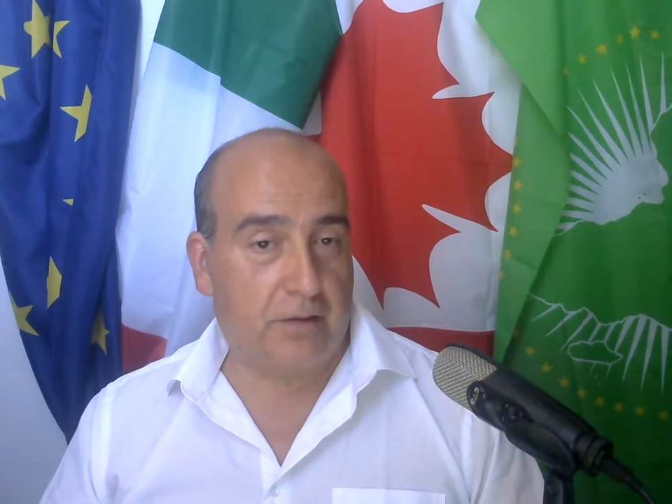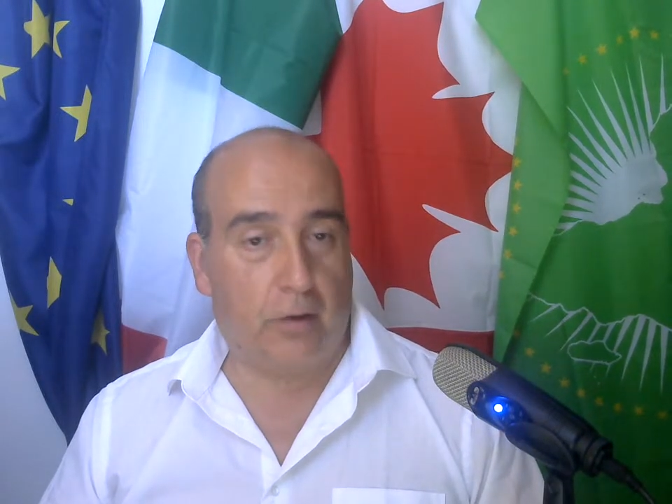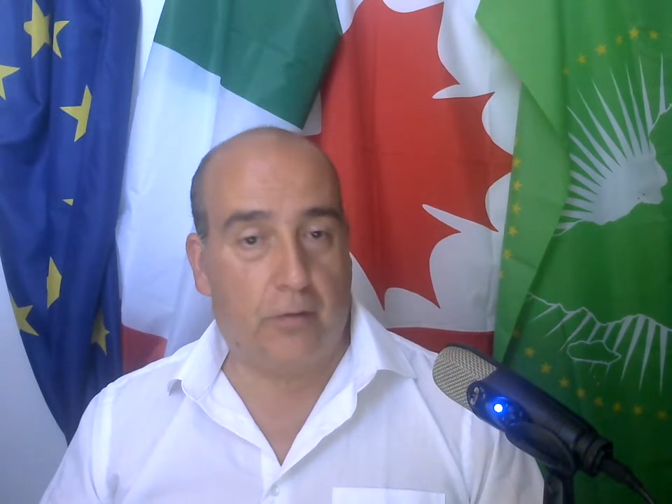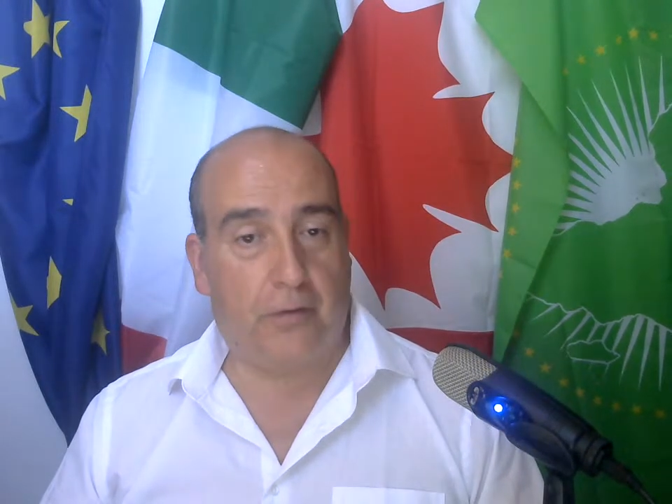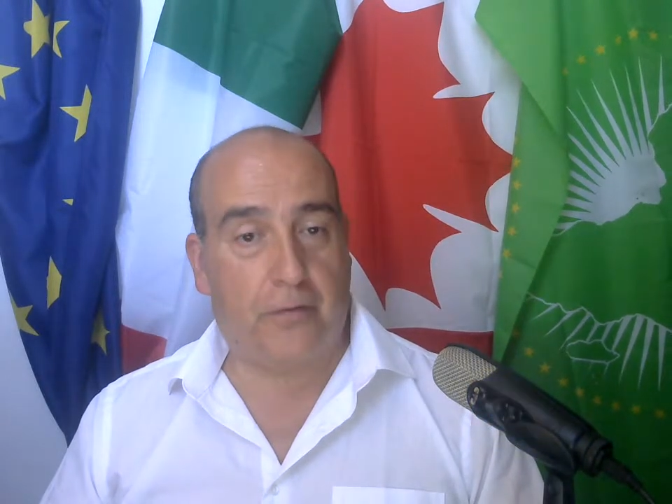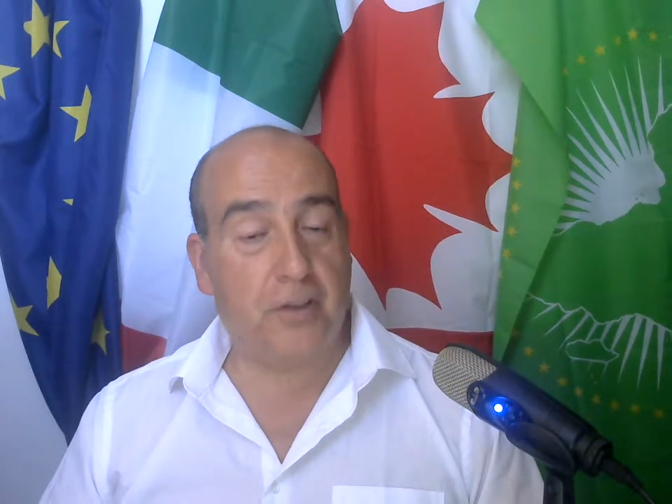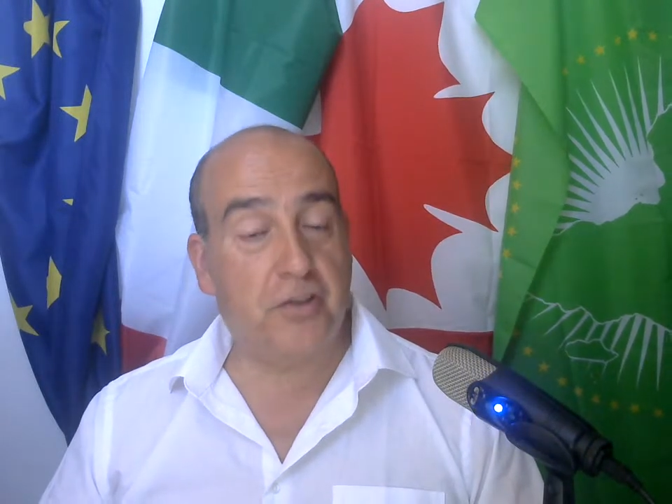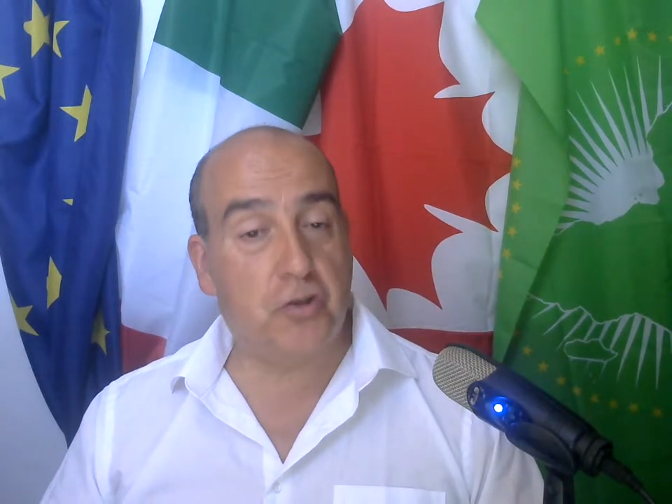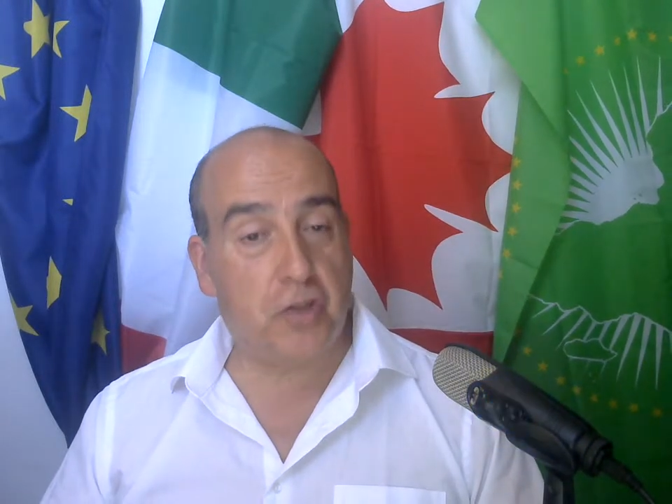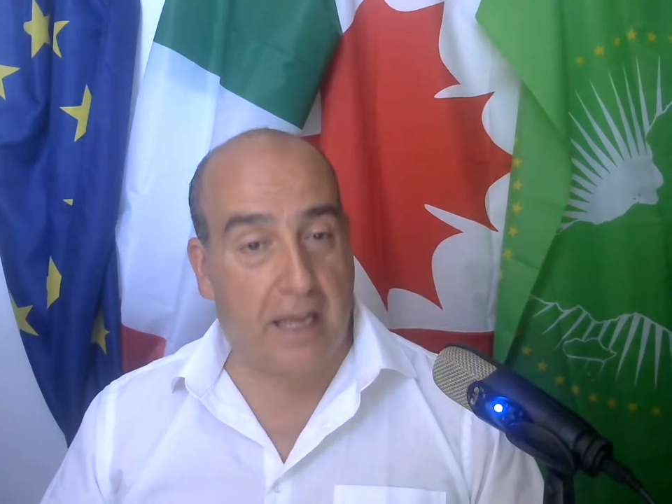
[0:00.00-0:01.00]
So the
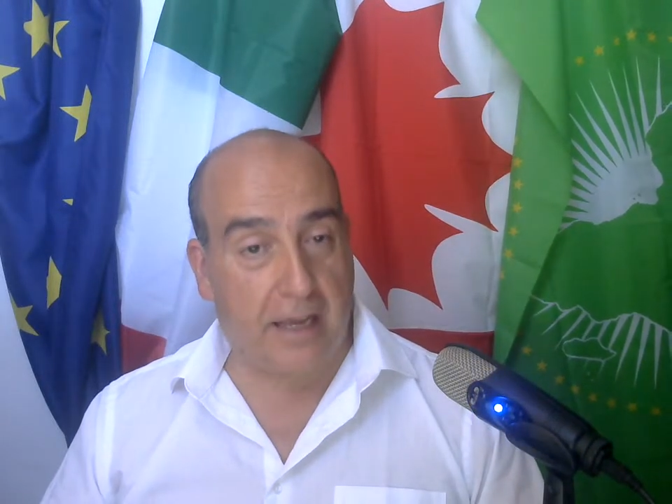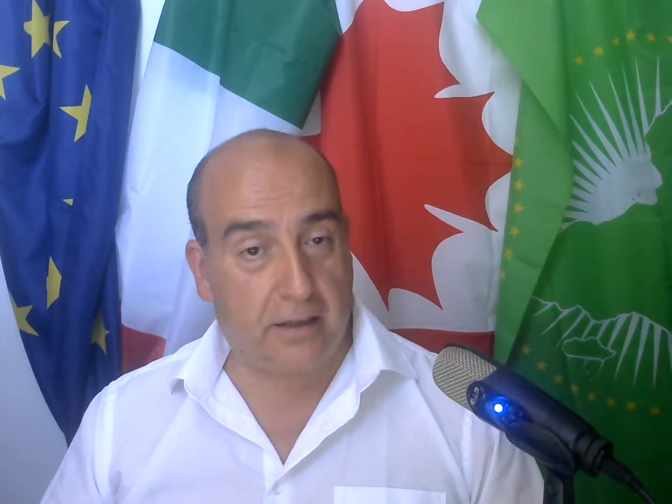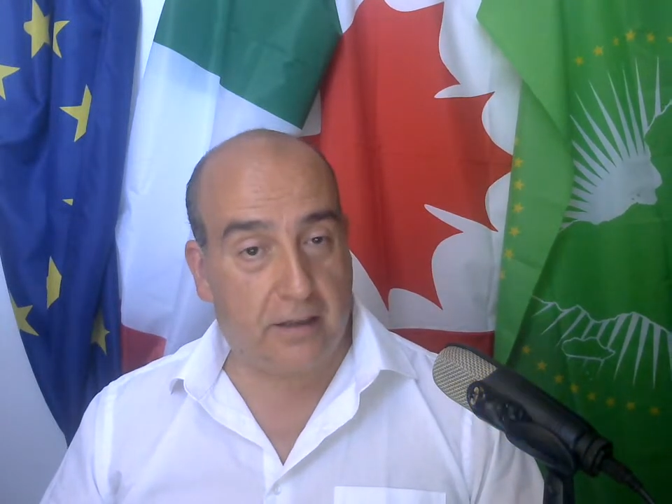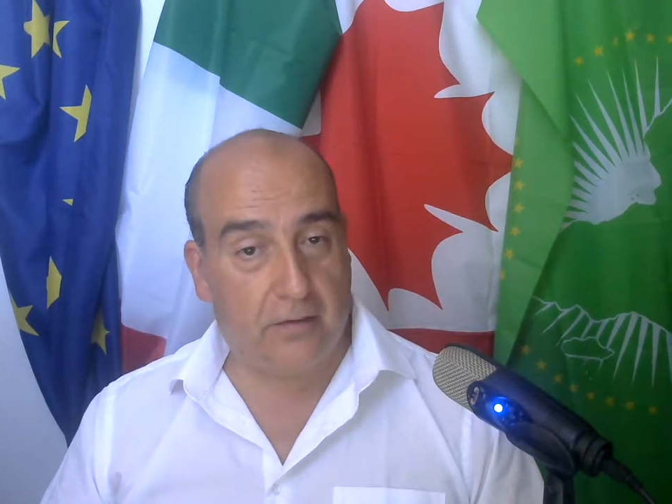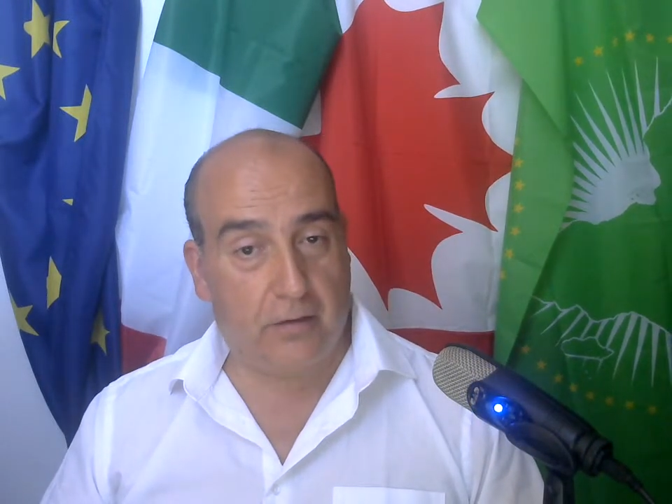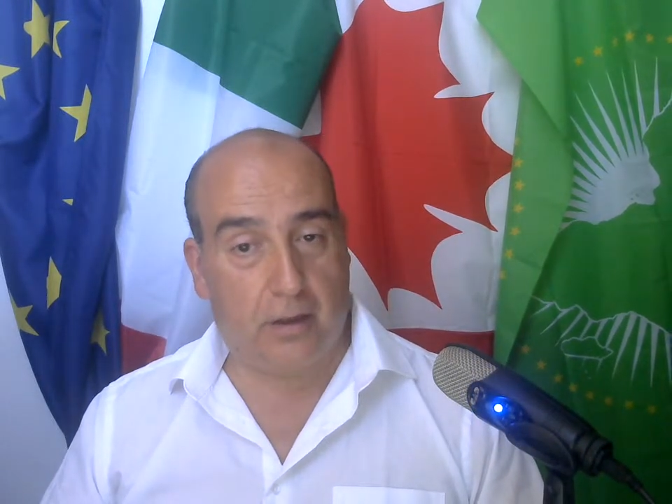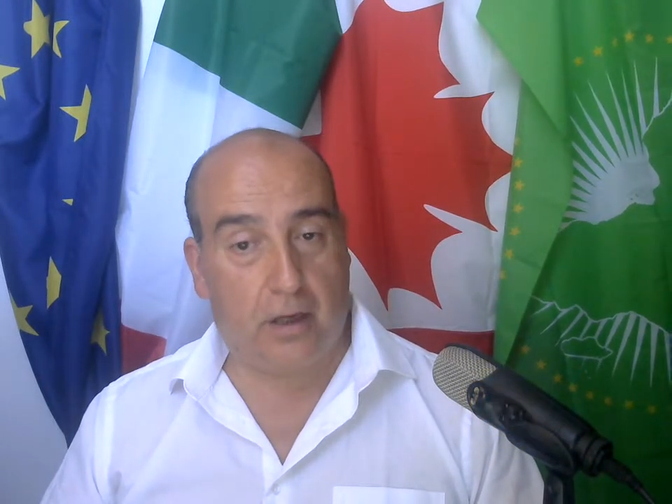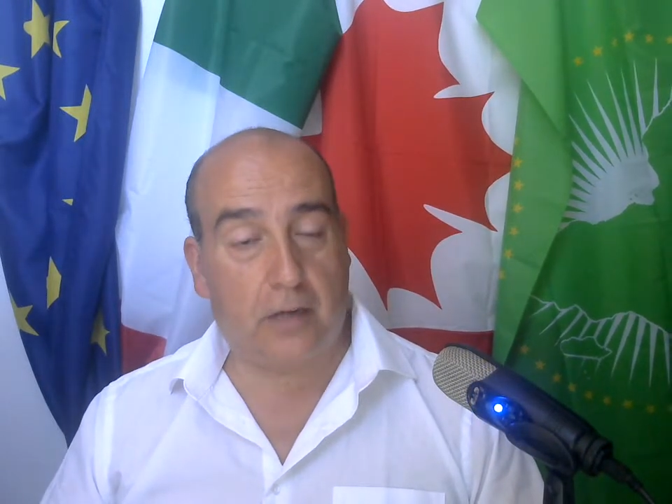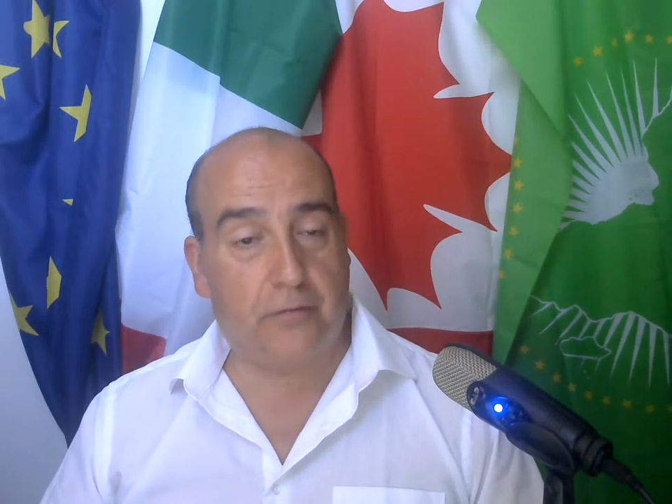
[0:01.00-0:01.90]
first our